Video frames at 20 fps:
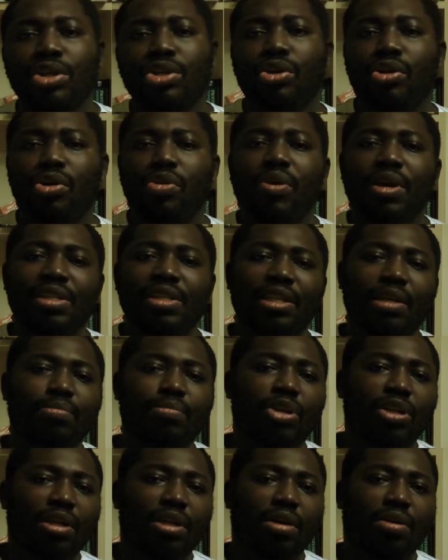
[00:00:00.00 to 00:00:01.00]
The OSI
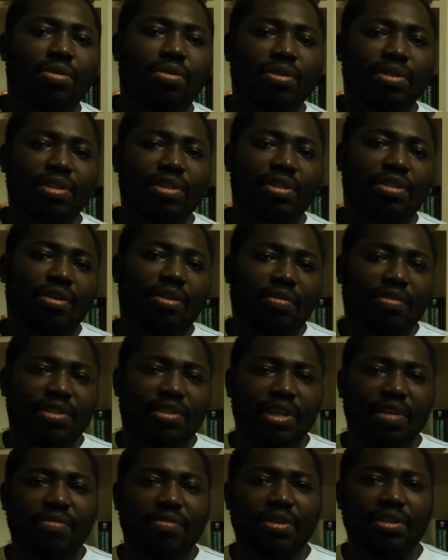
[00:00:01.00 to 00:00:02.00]
model consists of
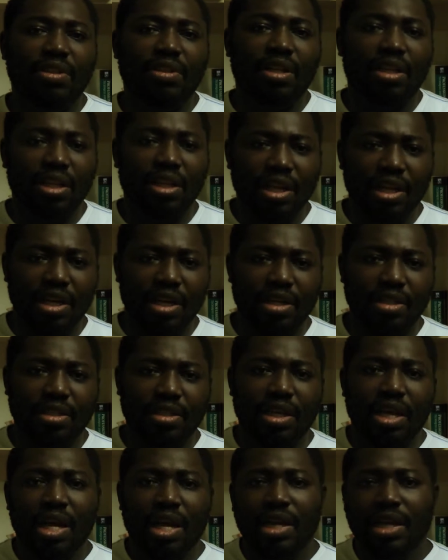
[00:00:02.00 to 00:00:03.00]
7
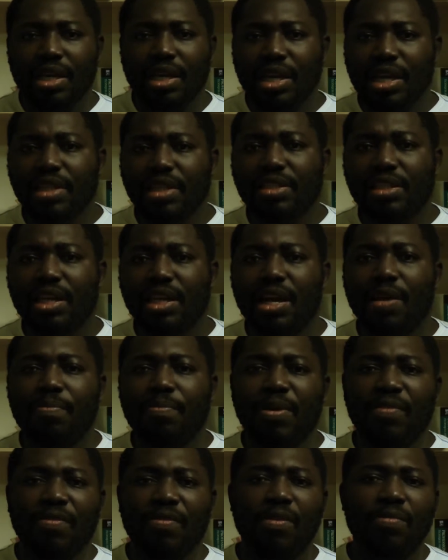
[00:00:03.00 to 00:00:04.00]
layers. Each layer
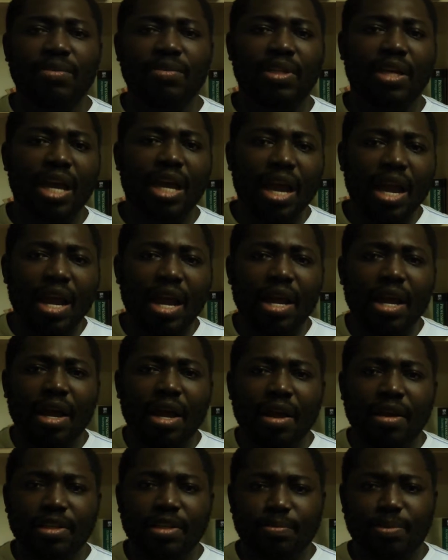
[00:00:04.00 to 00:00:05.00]
performs a
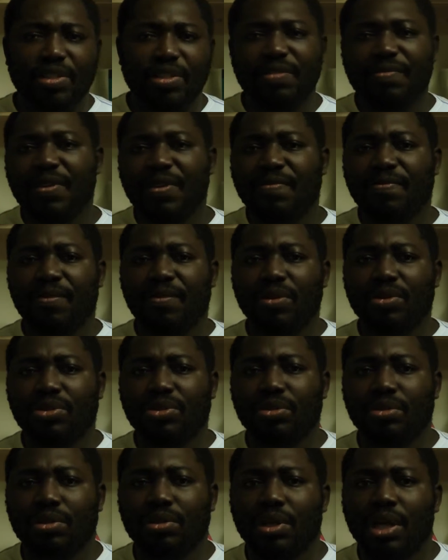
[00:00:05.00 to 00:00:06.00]
specific
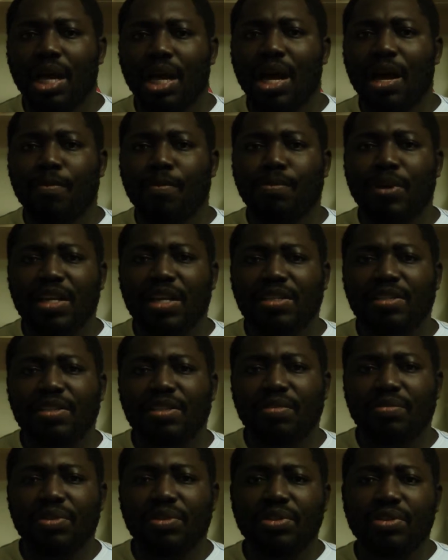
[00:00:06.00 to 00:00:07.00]
function and passes
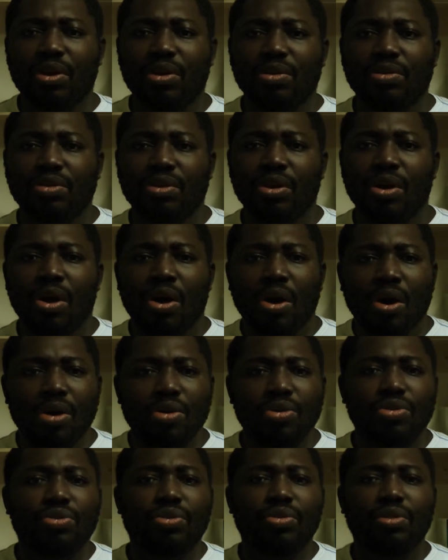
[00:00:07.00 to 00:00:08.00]
the results
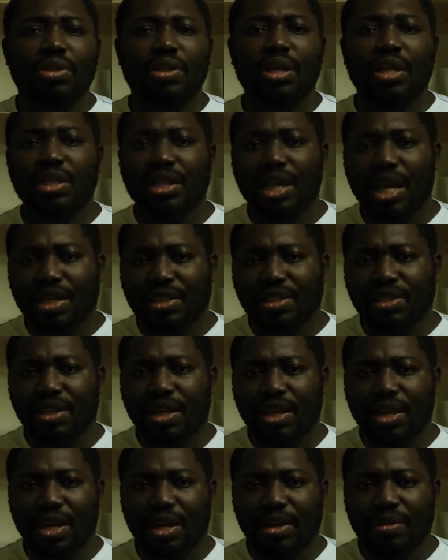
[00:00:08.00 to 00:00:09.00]
onto the next
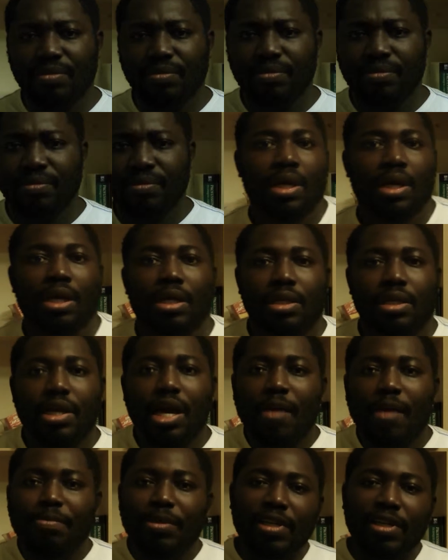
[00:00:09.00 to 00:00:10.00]
layer. The
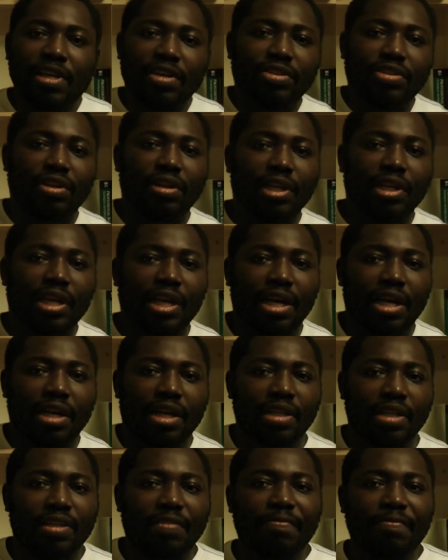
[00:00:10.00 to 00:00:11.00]
application layer
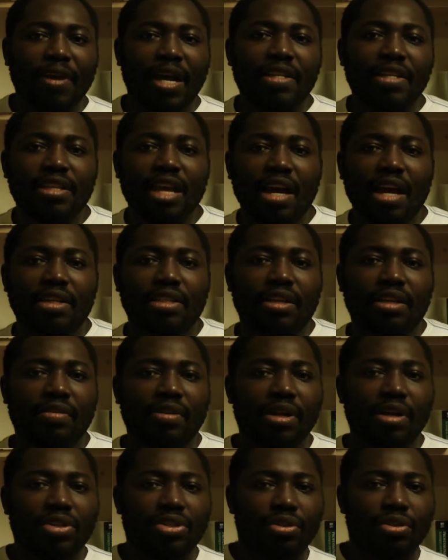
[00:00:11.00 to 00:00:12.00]
defines how
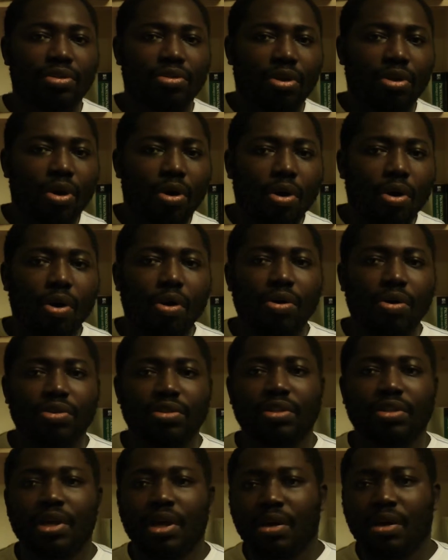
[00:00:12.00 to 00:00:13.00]
interaction
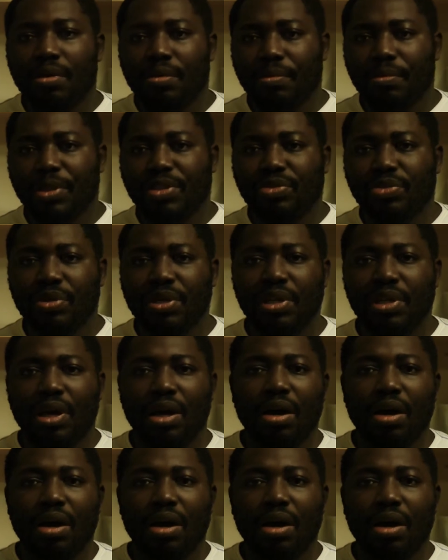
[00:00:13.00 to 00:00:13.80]
occurs between